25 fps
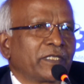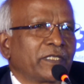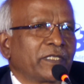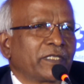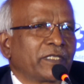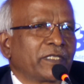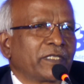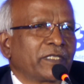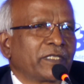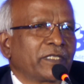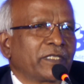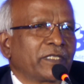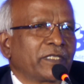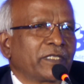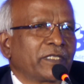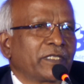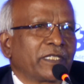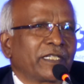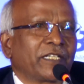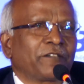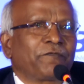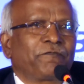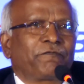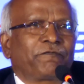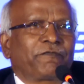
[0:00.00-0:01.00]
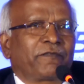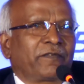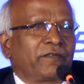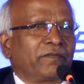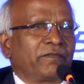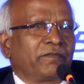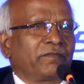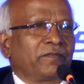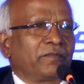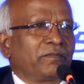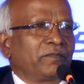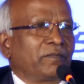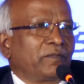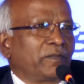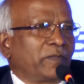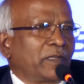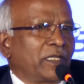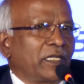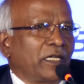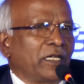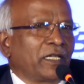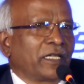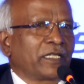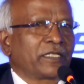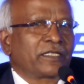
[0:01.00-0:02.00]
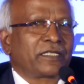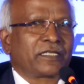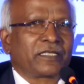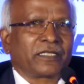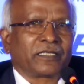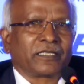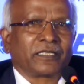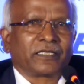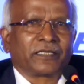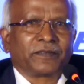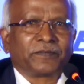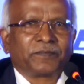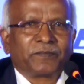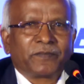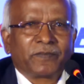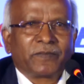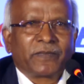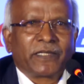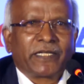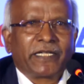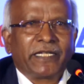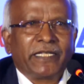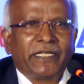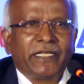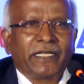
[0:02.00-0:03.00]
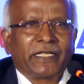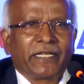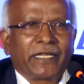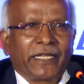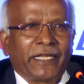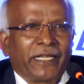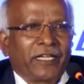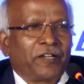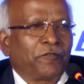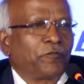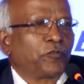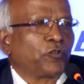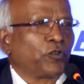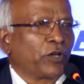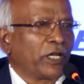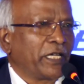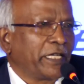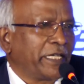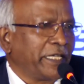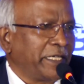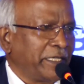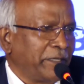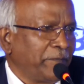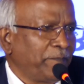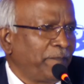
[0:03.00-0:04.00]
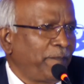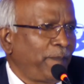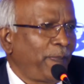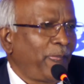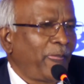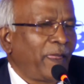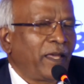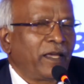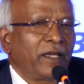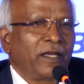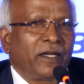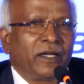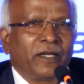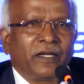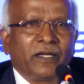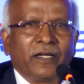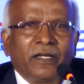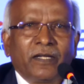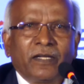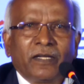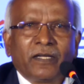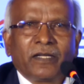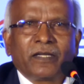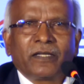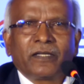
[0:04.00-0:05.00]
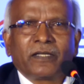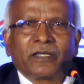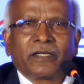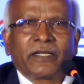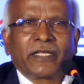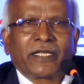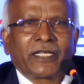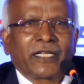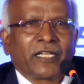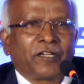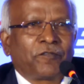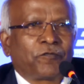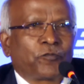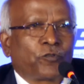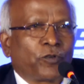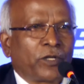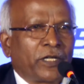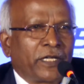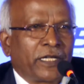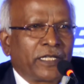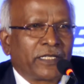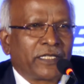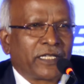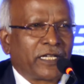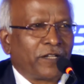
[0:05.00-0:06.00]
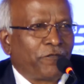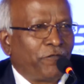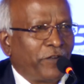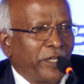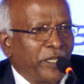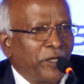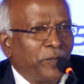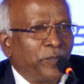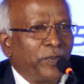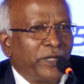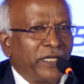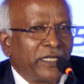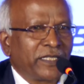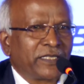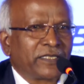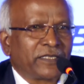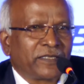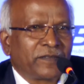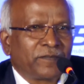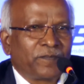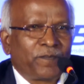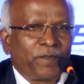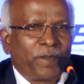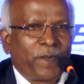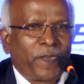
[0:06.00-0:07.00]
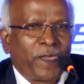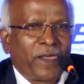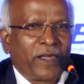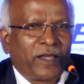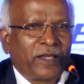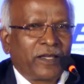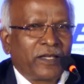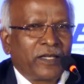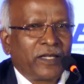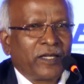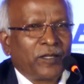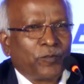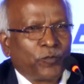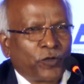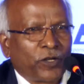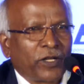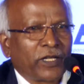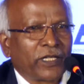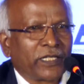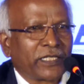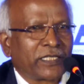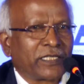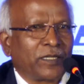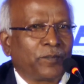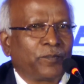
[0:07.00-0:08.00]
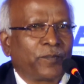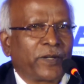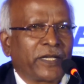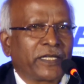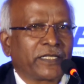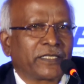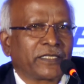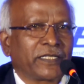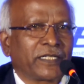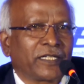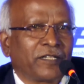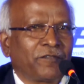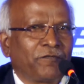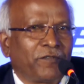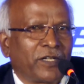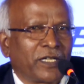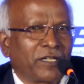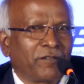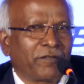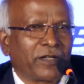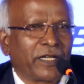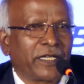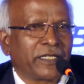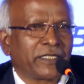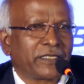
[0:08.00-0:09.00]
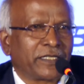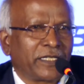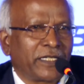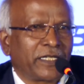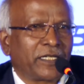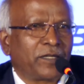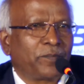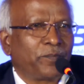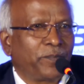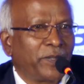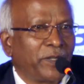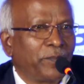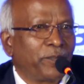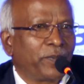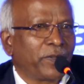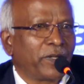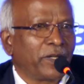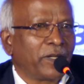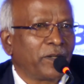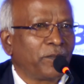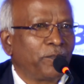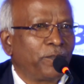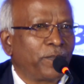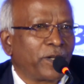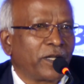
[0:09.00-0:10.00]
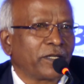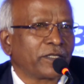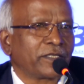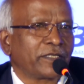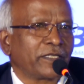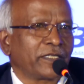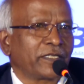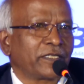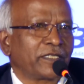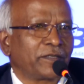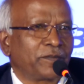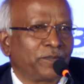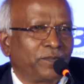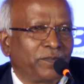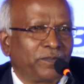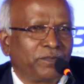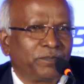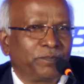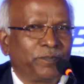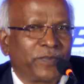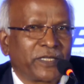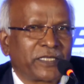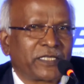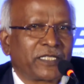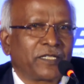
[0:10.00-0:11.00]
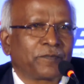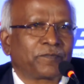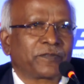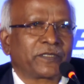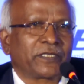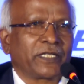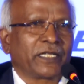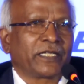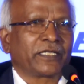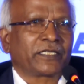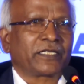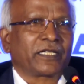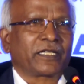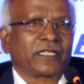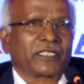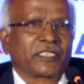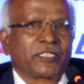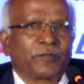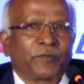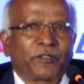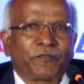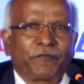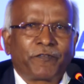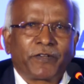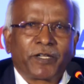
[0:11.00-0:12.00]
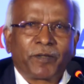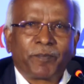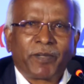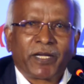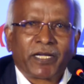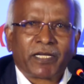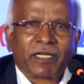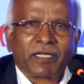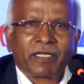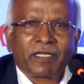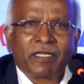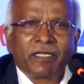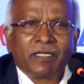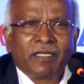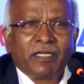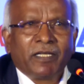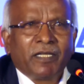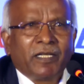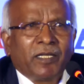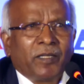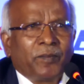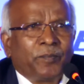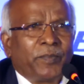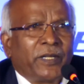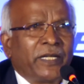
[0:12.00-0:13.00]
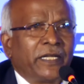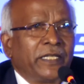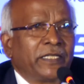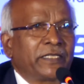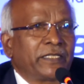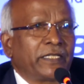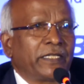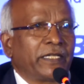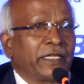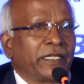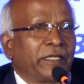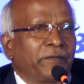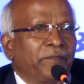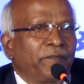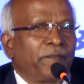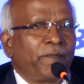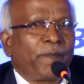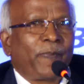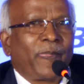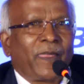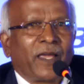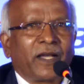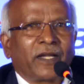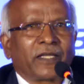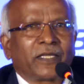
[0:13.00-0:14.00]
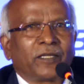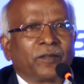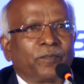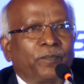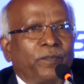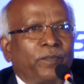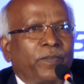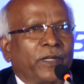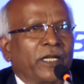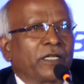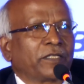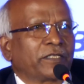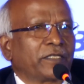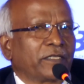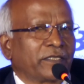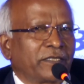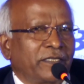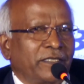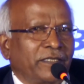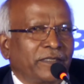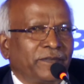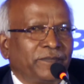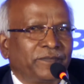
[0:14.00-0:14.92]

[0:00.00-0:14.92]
For example, ZF calls DNA of quality. In DNA of quality, there are 5 Ps, more or less comprising of whatever I said: people, process, perception is the customer feedback, PDCA, and the process.